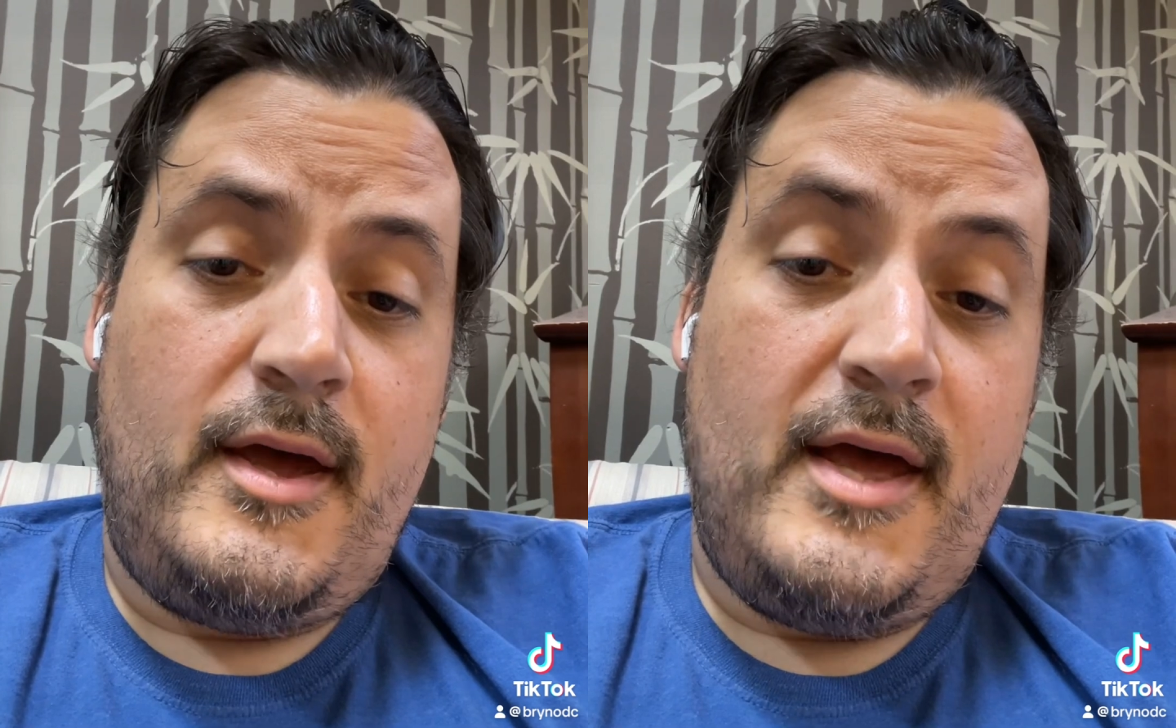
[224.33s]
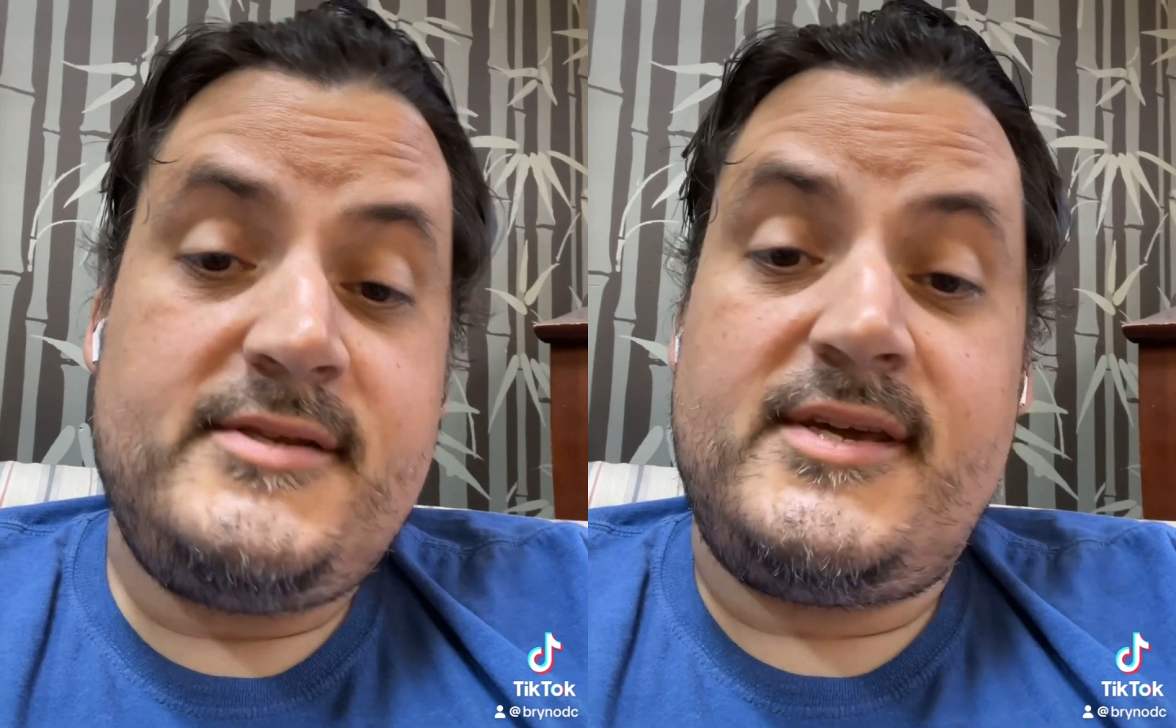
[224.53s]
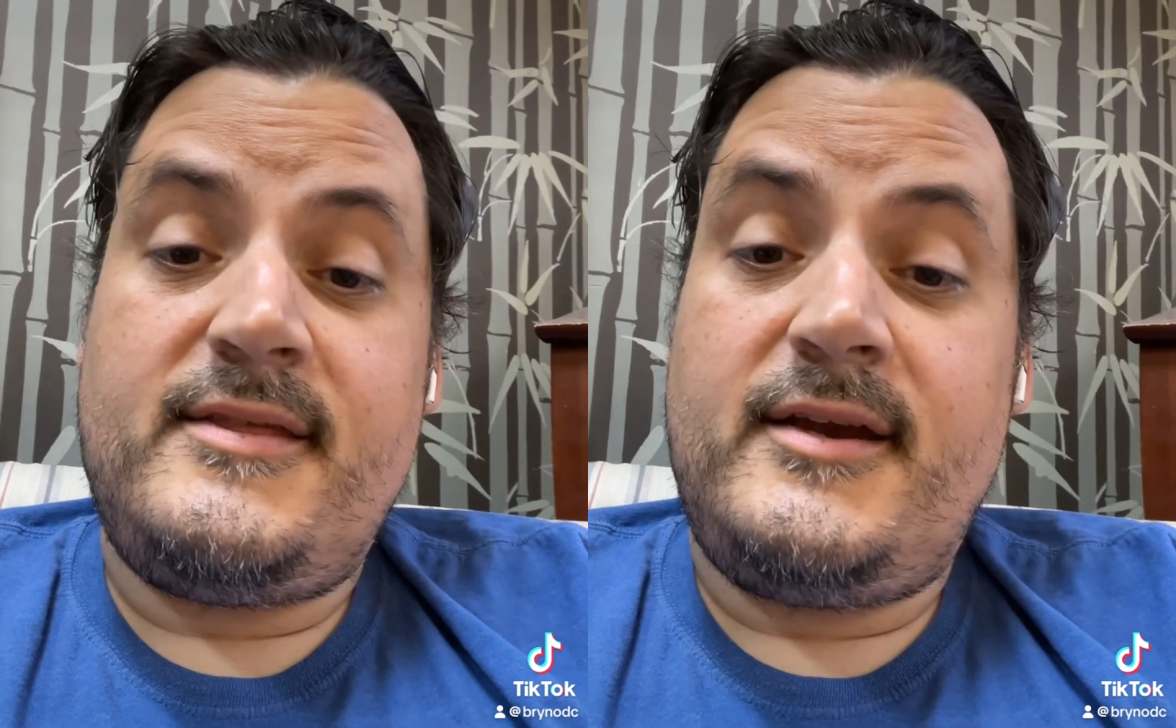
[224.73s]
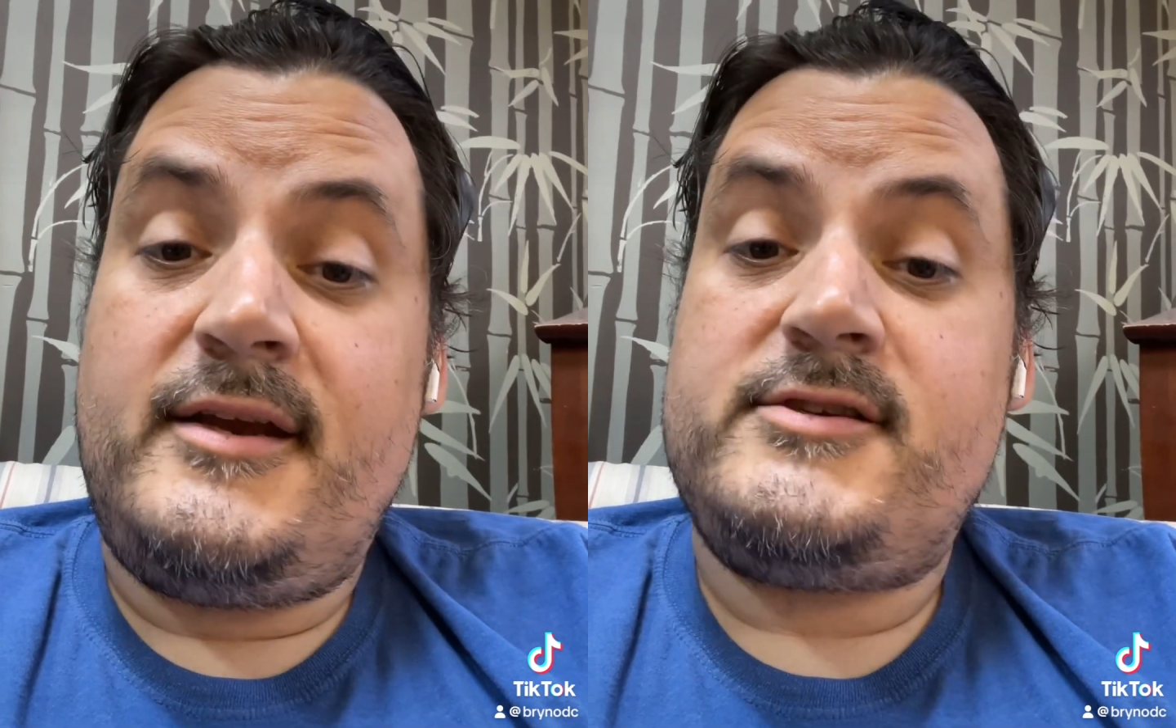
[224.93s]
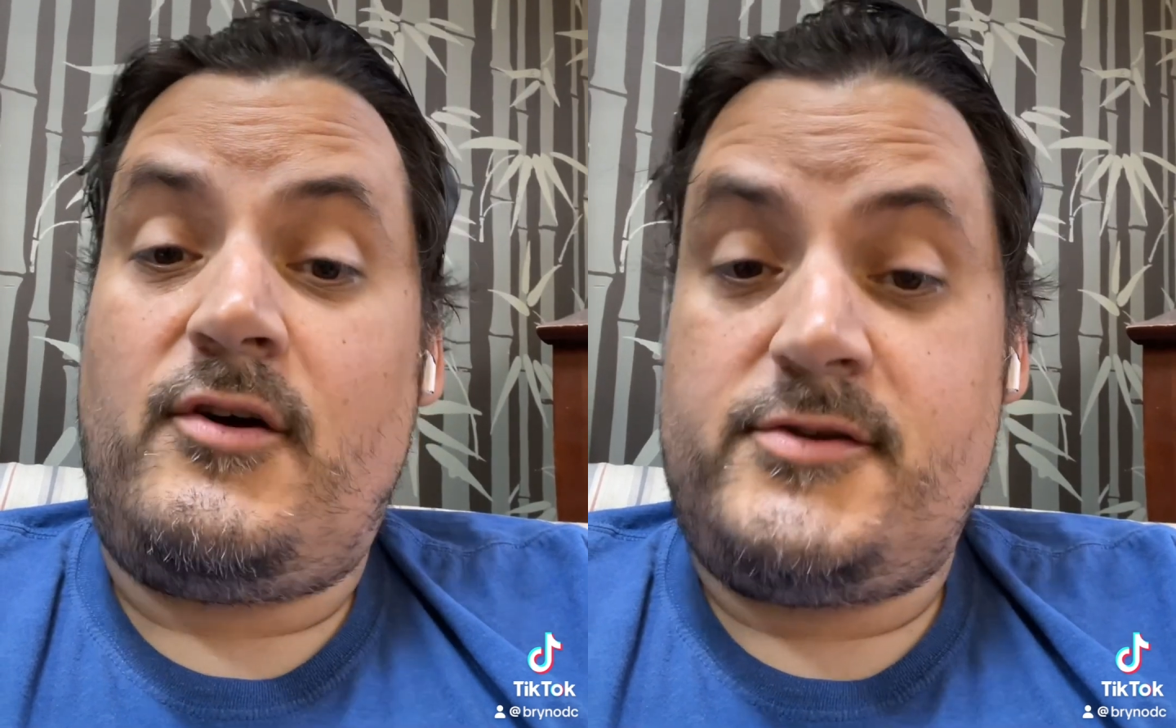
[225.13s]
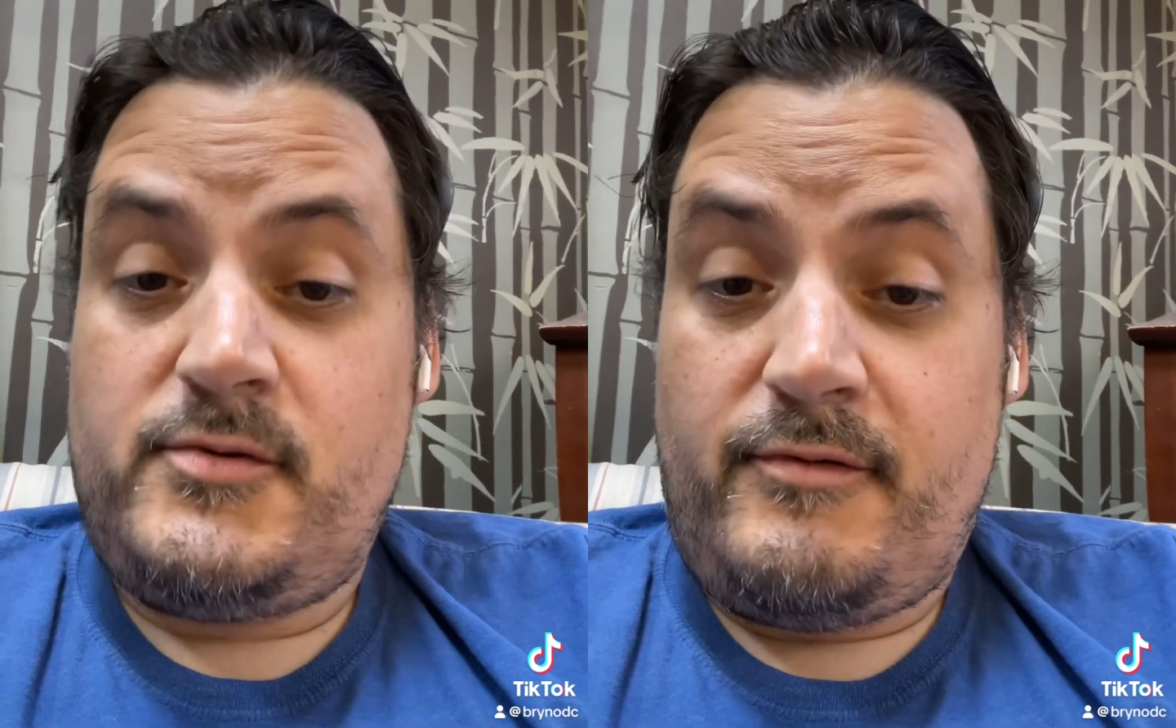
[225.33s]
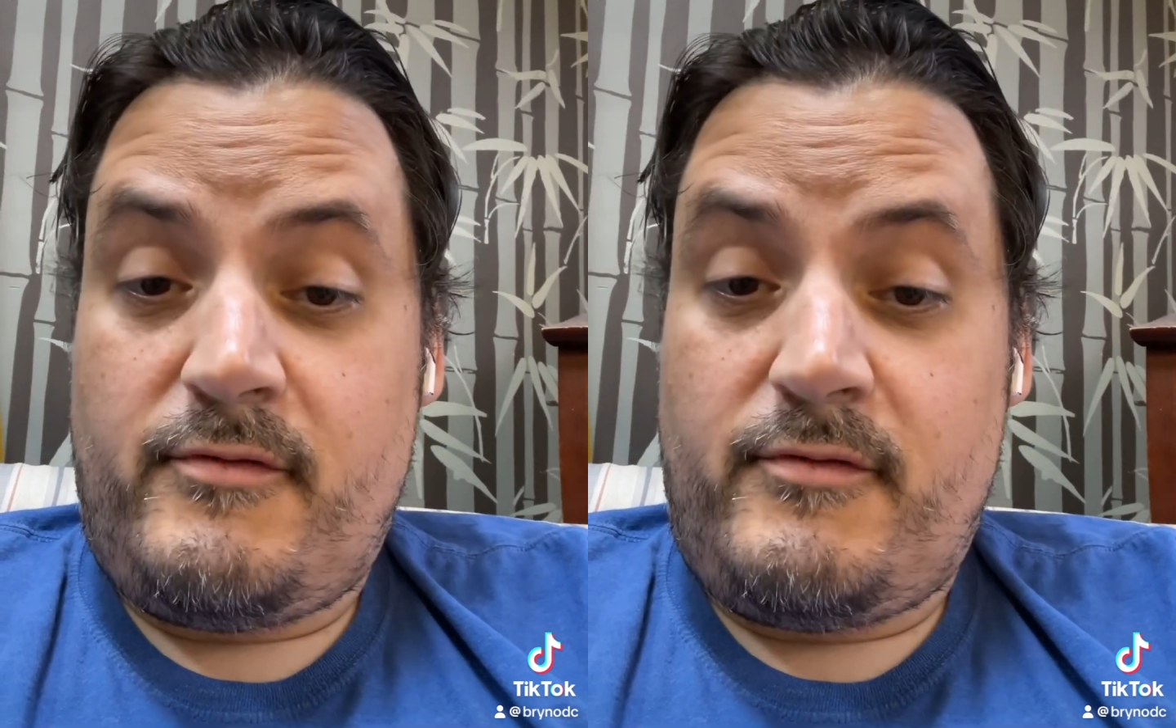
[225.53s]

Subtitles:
and see that it is also a